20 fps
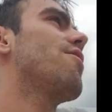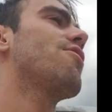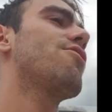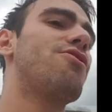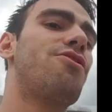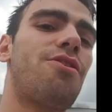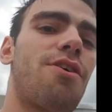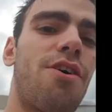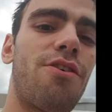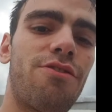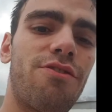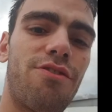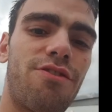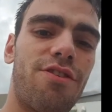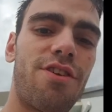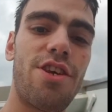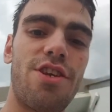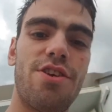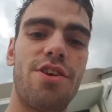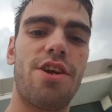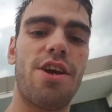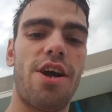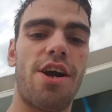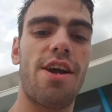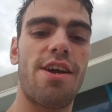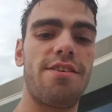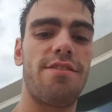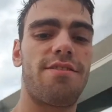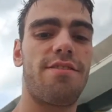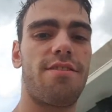So I'll see you
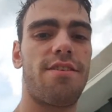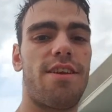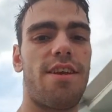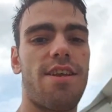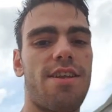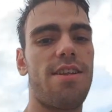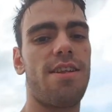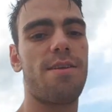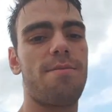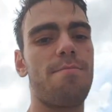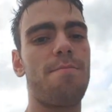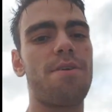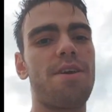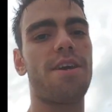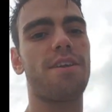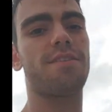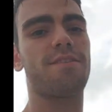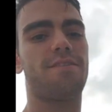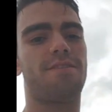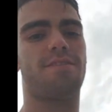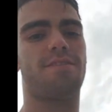guys in a bit.